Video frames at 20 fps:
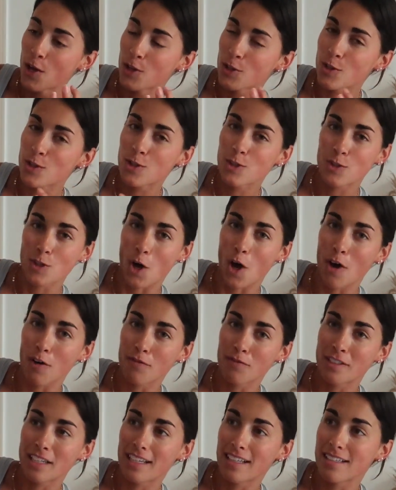
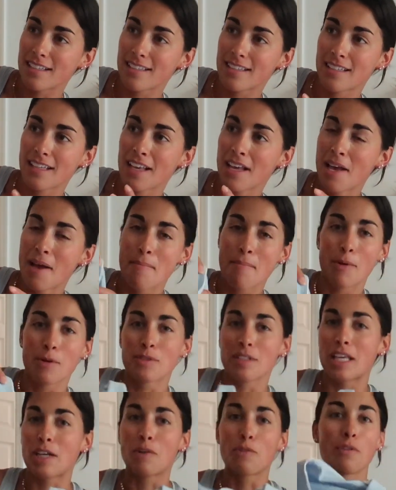softest,
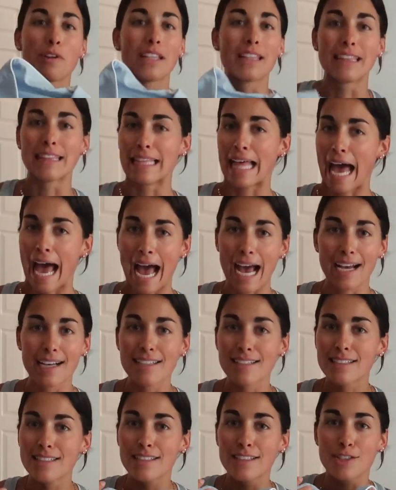most like
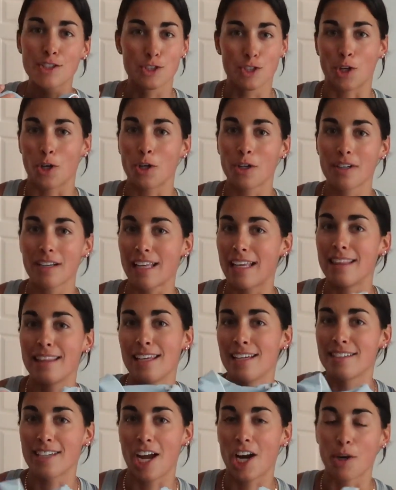relaxed shirt in
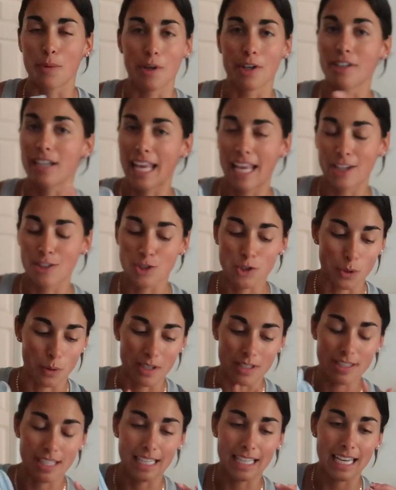the entire world and
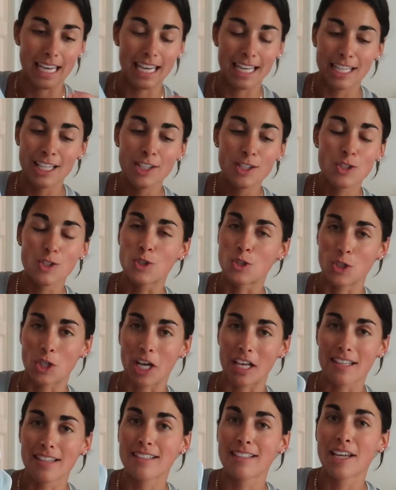shorts. Like it is
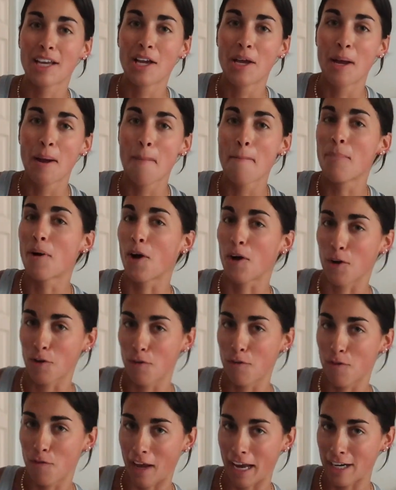just
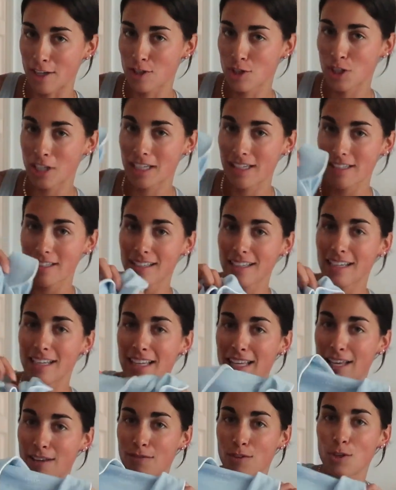perfection.
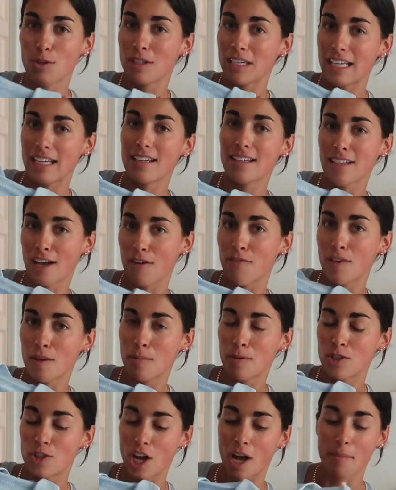If you need comfy
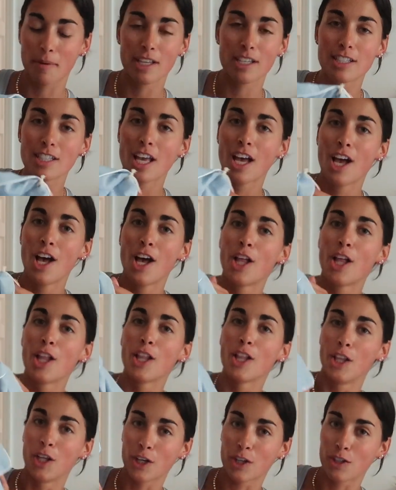pajamas,
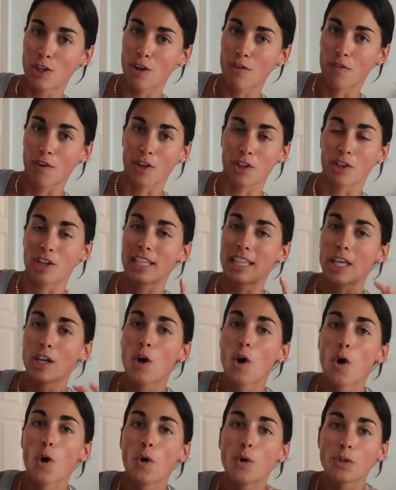look no further and they
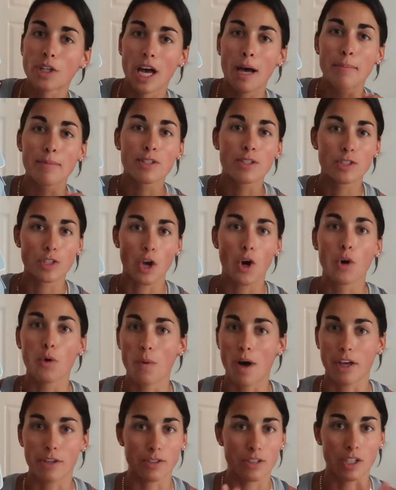hold up so
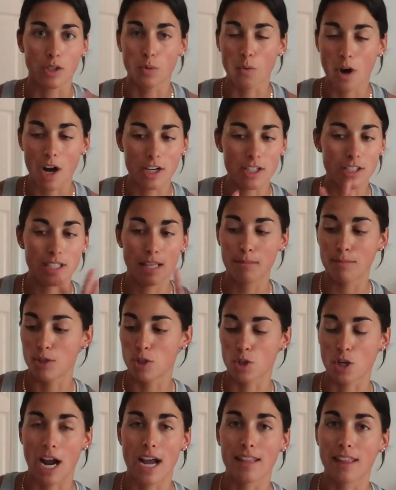well. You can wash them,
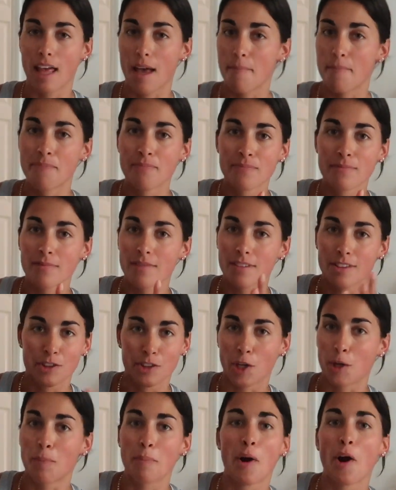dry them,
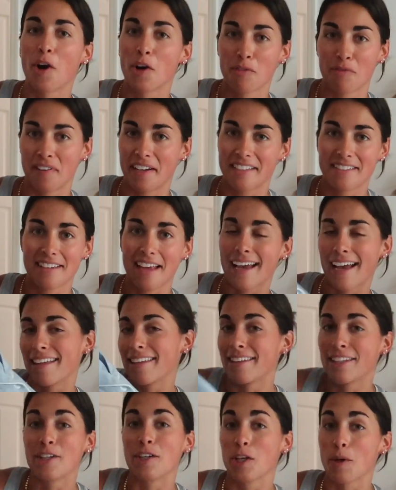they're perfect. I
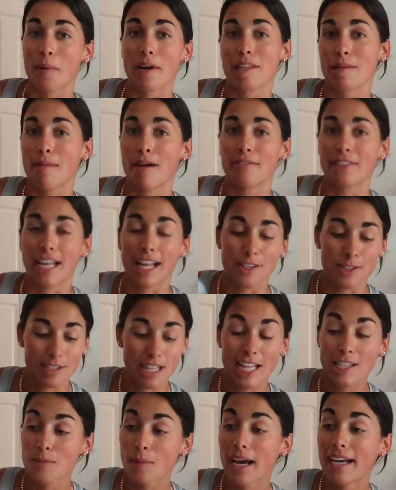literally wear them every night. So
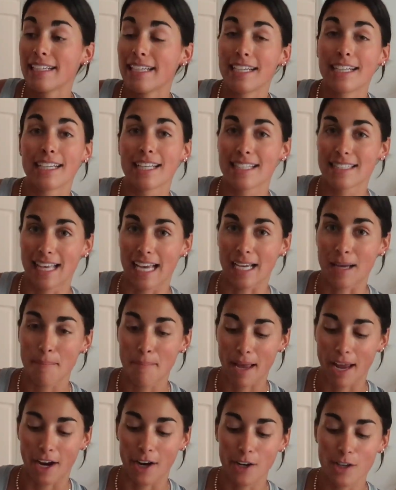that's why I needed a second
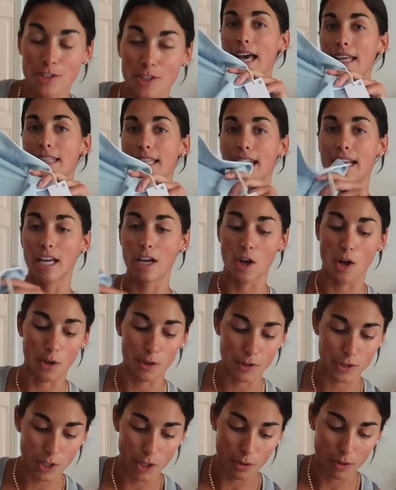pair. And then I
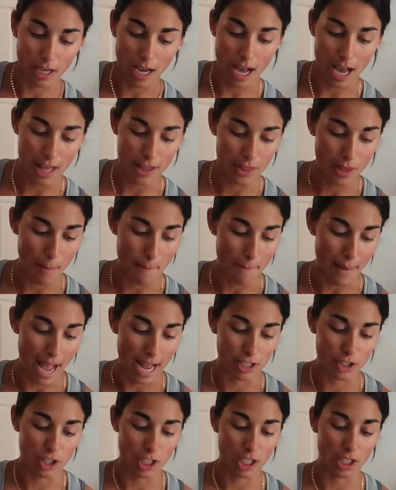also got the
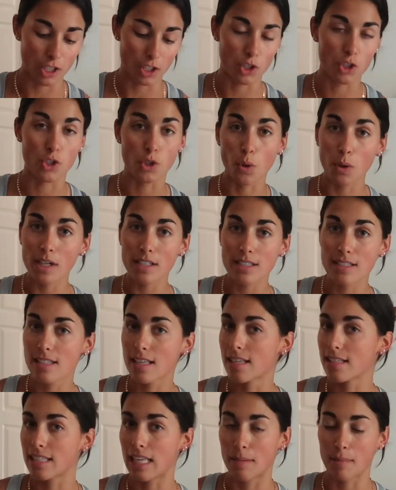matching shorts,
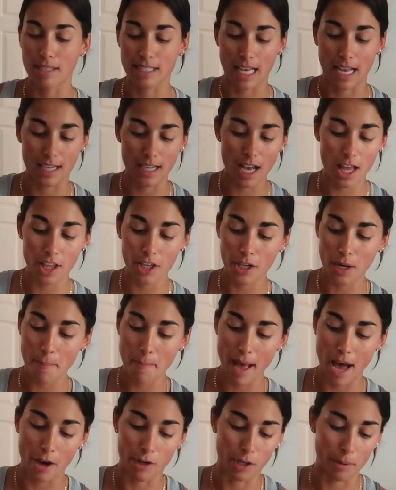same exact color,
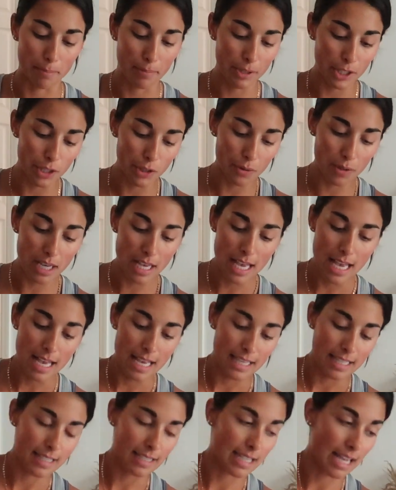powder blue,
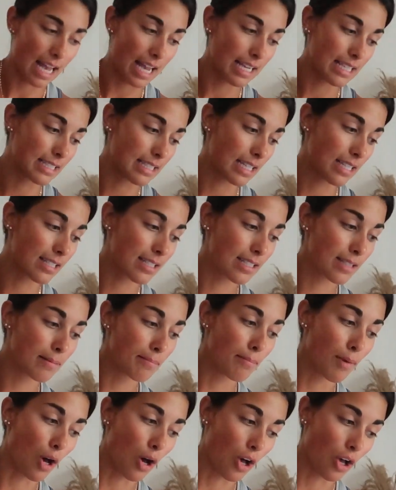size
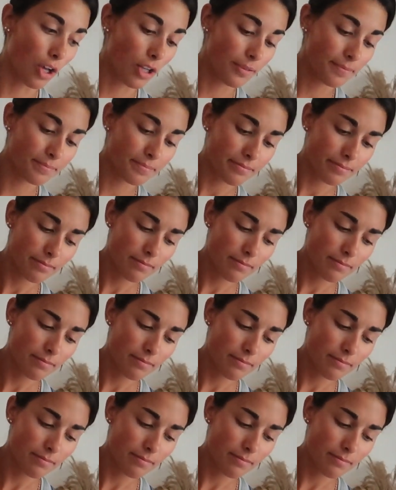small.